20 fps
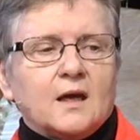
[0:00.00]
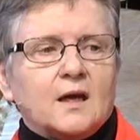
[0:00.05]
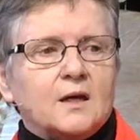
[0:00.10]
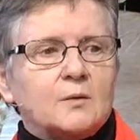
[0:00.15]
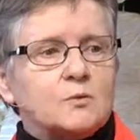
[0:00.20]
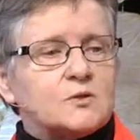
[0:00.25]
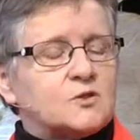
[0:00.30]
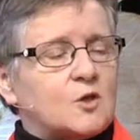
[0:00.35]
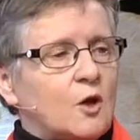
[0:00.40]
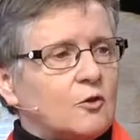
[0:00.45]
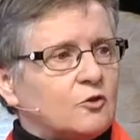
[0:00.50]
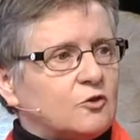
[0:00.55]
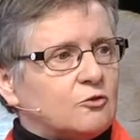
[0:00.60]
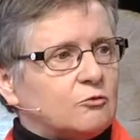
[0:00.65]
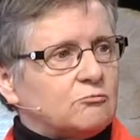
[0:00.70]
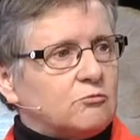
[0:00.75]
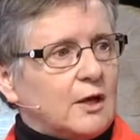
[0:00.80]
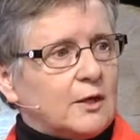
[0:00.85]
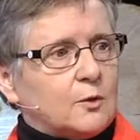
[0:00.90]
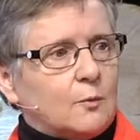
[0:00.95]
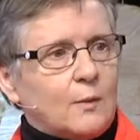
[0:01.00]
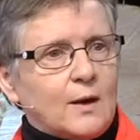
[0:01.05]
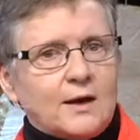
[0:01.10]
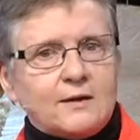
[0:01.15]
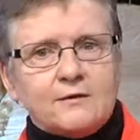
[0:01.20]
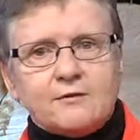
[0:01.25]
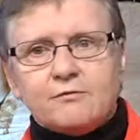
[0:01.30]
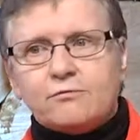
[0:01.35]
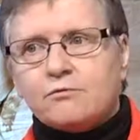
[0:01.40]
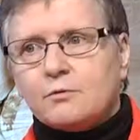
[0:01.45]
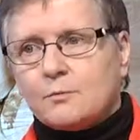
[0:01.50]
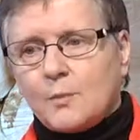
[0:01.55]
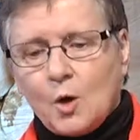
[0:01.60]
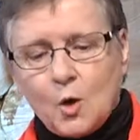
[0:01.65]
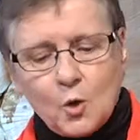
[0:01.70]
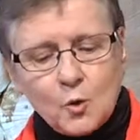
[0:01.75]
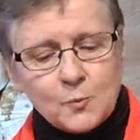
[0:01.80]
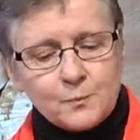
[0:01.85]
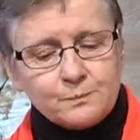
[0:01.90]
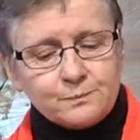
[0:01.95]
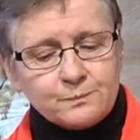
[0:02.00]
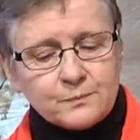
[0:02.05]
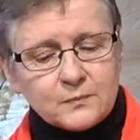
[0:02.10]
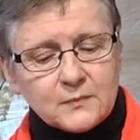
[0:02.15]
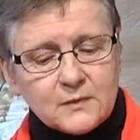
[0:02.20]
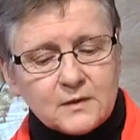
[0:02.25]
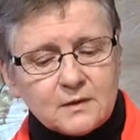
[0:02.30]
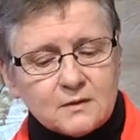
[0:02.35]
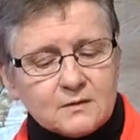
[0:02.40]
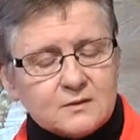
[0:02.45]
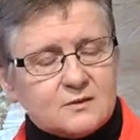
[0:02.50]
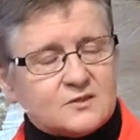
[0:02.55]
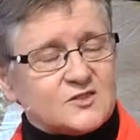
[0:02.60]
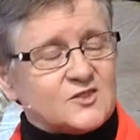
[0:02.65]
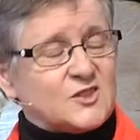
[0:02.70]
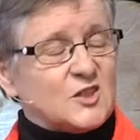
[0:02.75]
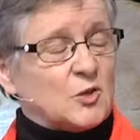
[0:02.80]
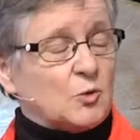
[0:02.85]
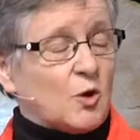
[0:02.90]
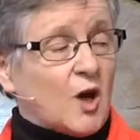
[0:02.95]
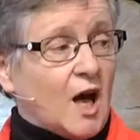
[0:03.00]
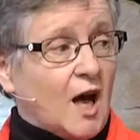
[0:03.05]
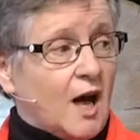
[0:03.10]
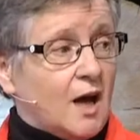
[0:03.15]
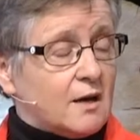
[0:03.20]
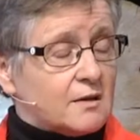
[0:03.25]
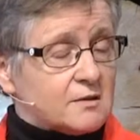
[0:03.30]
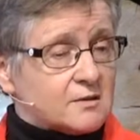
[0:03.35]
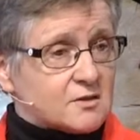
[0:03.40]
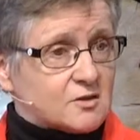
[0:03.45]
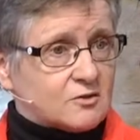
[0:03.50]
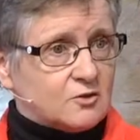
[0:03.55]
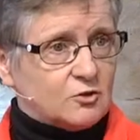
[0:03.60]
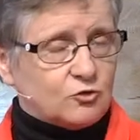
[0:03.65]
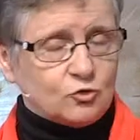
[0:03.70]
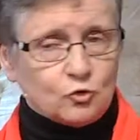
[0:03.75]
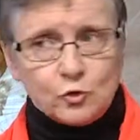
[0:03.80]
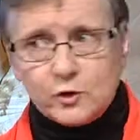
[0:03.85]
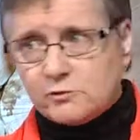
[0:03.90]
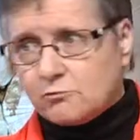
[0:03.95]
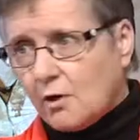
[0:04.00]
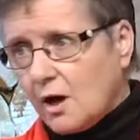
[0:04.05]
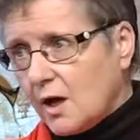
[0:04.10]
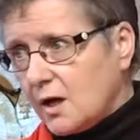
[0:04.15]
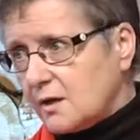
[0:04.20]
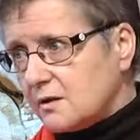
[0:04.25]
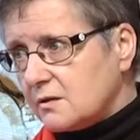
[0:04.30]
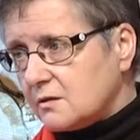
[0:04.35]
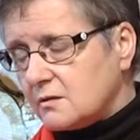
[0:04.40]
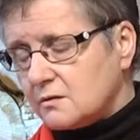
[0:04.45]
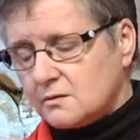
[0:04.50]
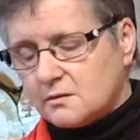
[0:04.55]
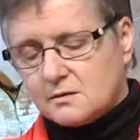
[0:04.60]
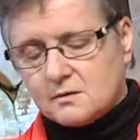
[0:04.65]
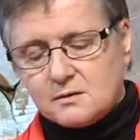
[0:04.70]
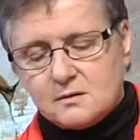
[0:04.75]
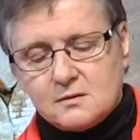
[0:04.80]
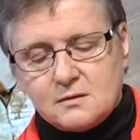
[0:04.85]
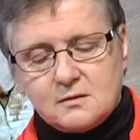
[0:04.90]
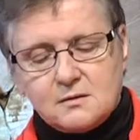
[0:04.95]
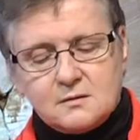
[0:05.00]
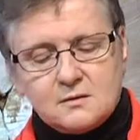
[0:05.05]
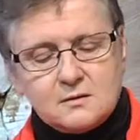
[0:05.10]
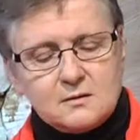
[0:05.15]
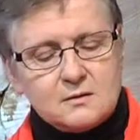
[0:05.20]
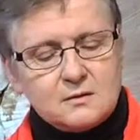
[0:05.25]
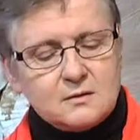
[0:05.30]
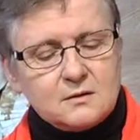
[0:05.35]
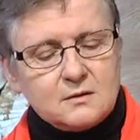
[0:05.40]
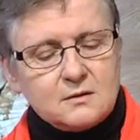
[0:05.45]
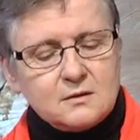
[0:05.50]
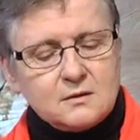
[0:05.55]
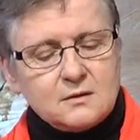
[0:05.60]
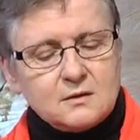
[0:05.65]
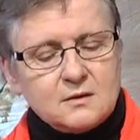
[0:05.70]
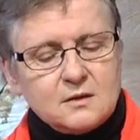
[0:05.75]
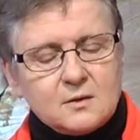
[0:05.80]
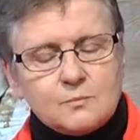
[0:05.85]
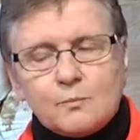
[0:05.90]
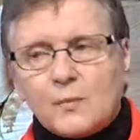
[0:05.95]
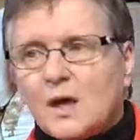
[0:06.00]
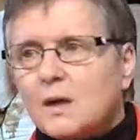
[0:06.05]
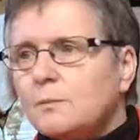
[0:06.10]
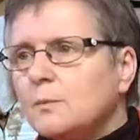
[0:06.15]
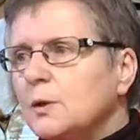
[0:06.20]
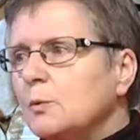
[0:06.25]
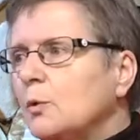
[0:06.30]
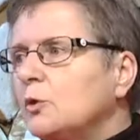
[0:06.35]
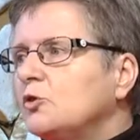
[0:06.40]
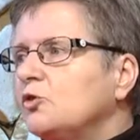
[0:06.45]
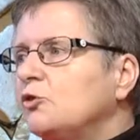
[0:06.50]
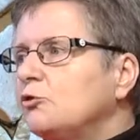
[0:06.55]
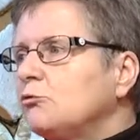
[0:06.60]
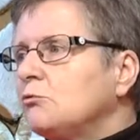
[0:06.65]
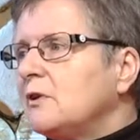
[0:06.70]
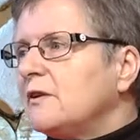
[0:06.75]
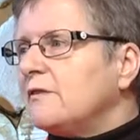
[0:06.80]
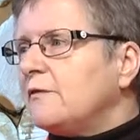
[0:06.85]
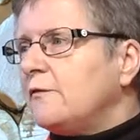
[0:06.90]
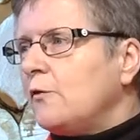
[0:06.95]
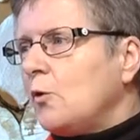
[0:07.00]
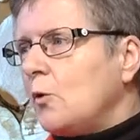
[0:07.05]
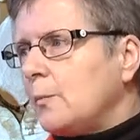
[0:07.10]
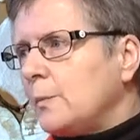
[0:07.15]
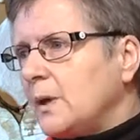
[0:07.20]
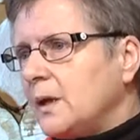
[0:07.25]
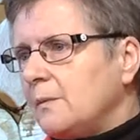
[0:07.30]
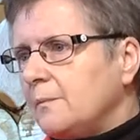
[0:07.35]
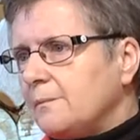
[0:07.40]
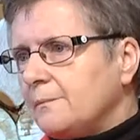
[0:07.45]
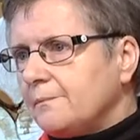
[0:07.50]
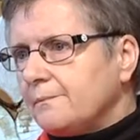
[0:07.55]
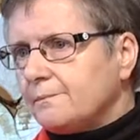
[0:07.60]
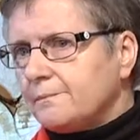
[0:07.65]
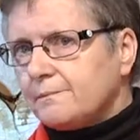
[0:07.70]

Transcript: He was known to run away from home, to steal cars, to joyride. It made me want to reform him.